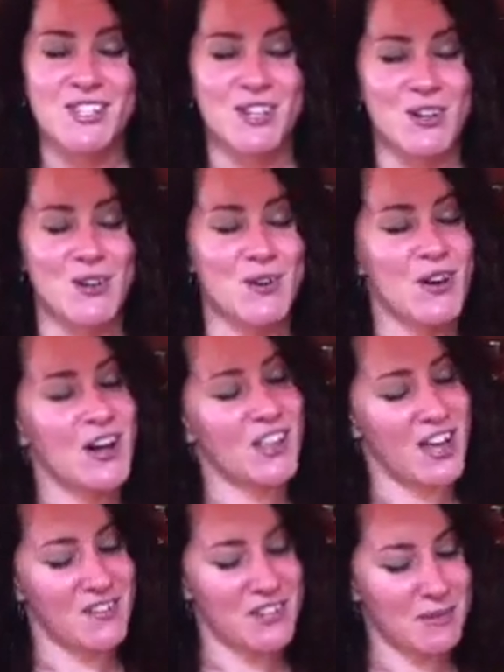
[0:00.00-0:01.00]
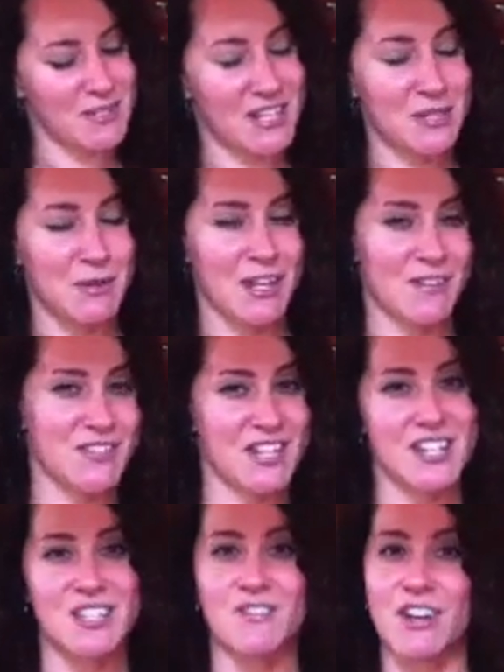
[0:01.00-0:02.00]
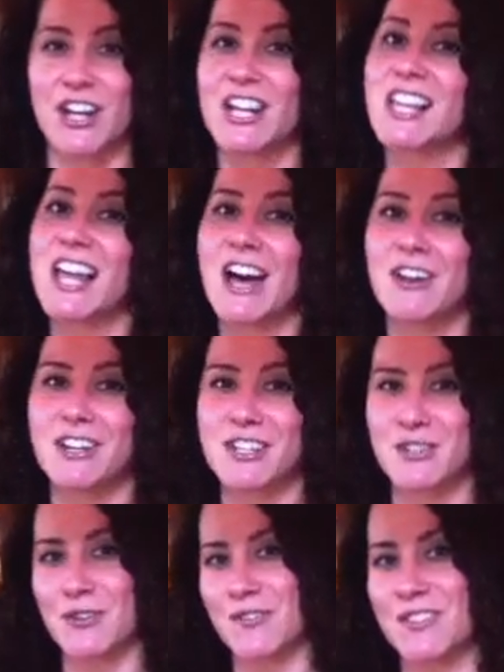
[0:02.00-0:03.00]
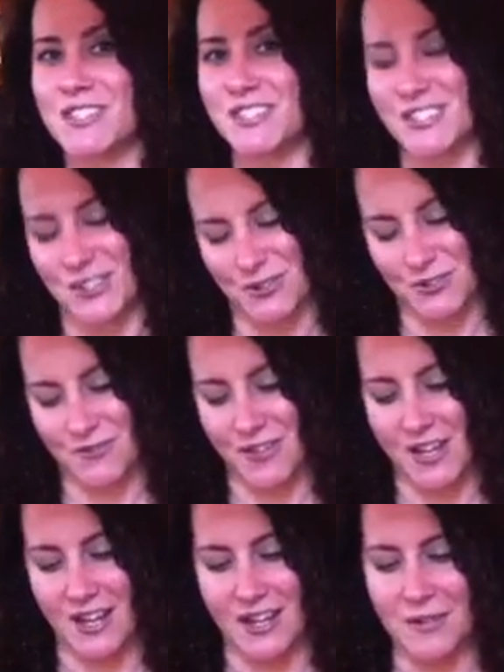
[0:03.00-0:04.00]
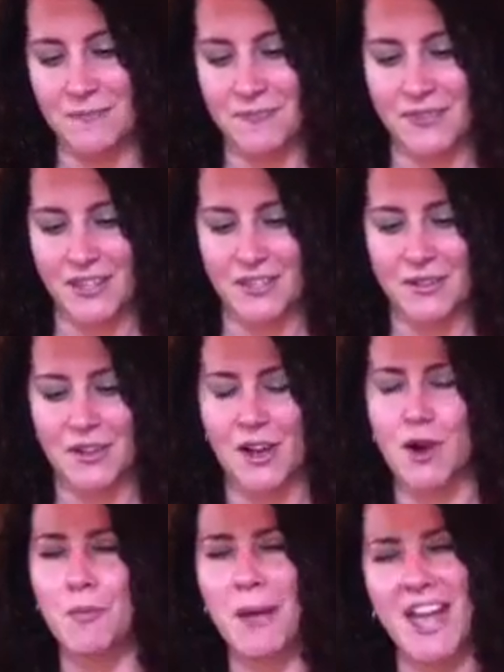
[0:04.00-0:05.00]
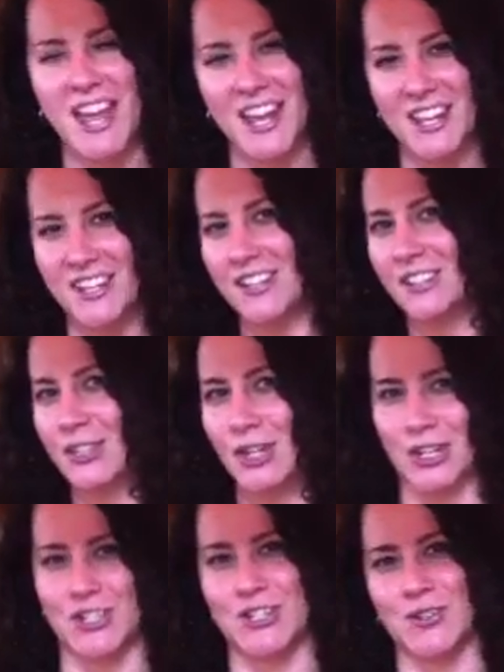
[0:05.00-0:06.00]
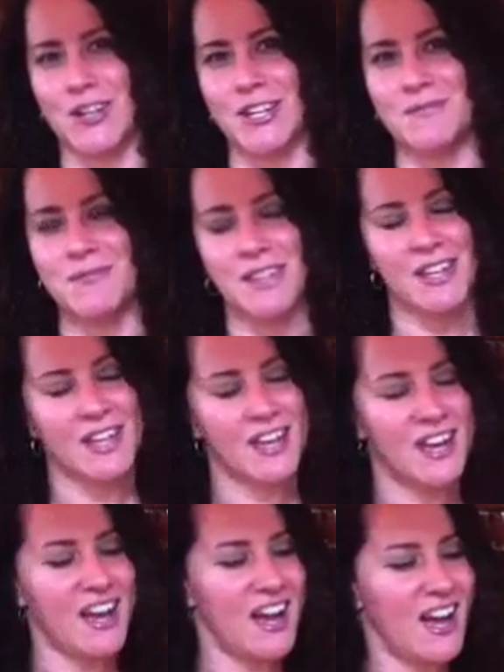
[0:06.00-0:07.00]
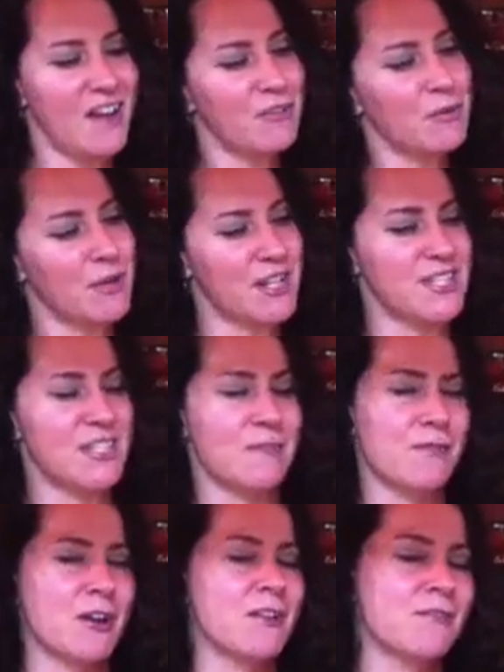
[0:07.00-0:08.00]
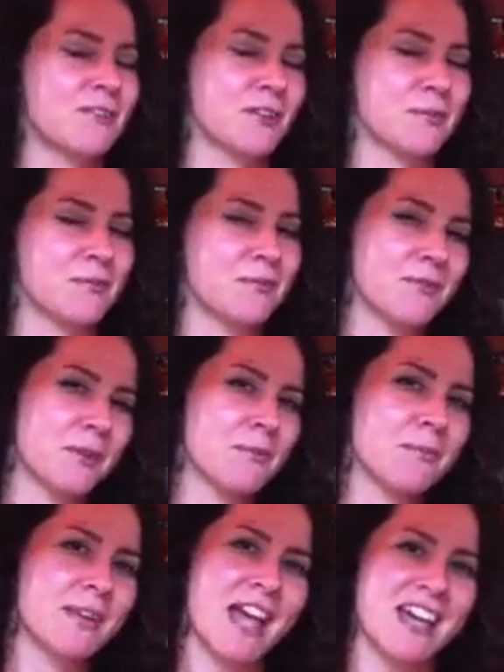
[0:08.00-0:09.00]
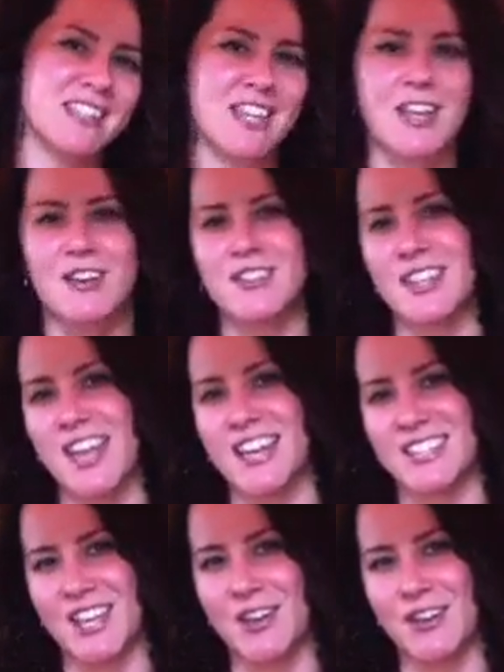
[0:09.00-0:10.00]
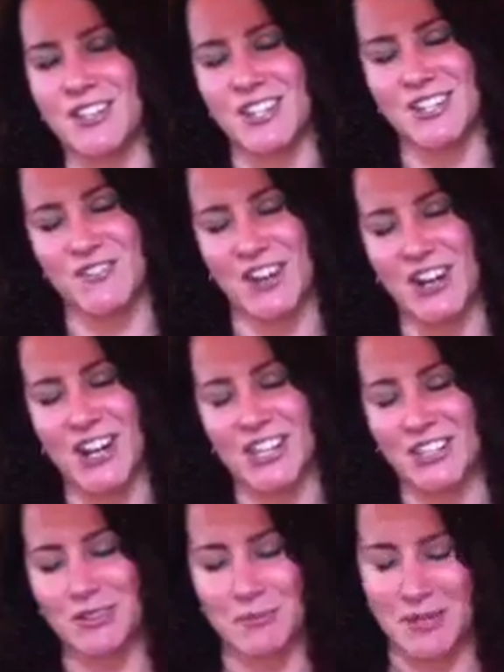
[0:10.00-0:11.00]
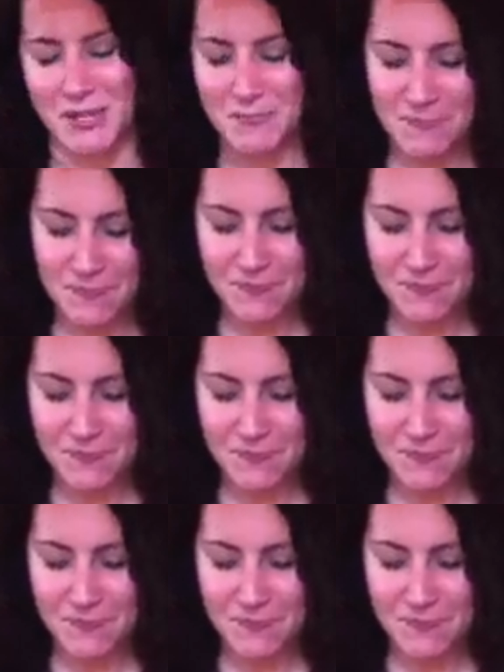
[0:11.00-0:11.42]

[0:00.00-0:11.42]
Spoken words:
So a lot of times that's what gives it its very cloudy, sort of opaque look to it. Everyone is different from Cask Ale to Cask Ale. It does vary a little bit.